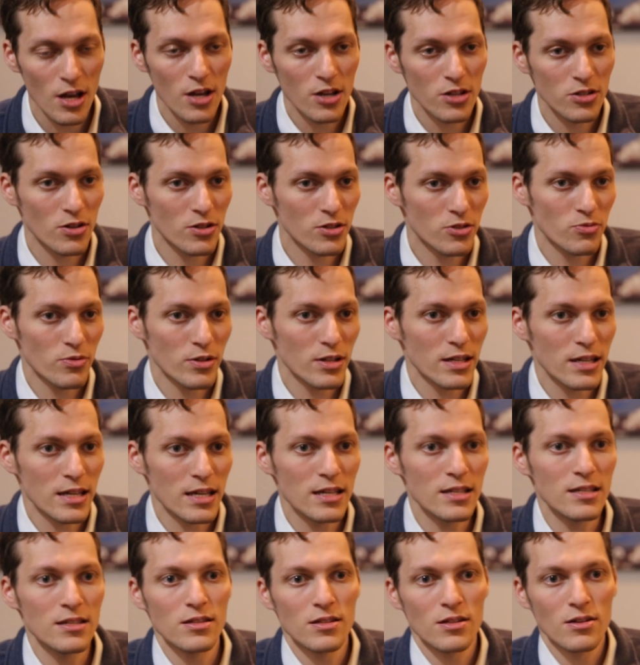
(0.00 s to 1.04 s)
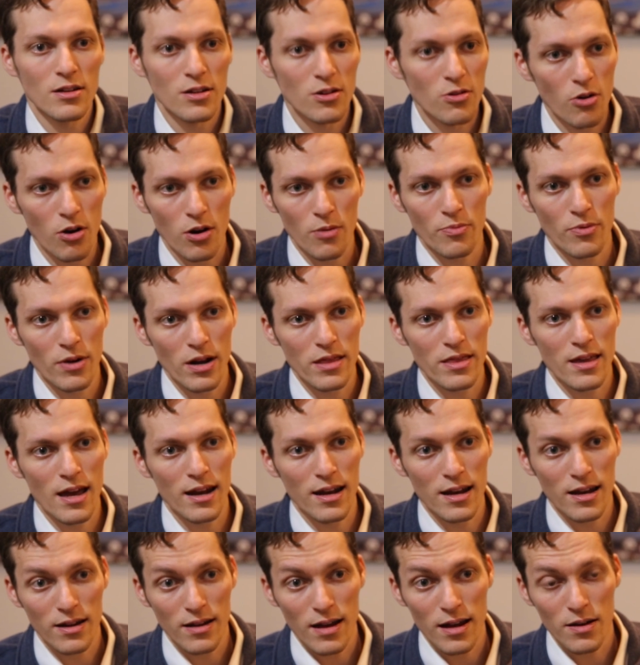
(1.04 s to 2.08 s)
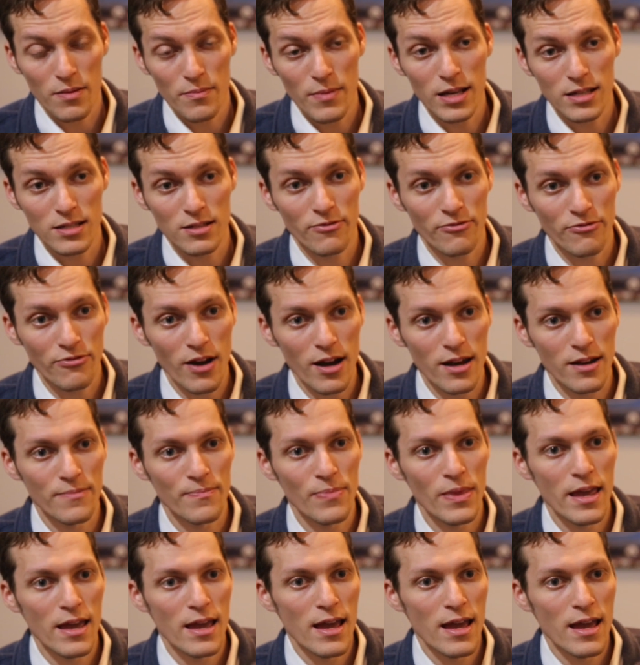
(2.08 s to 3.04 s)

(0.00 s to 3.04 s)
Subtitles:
So it's really easy to incorporate that and it makes it fun.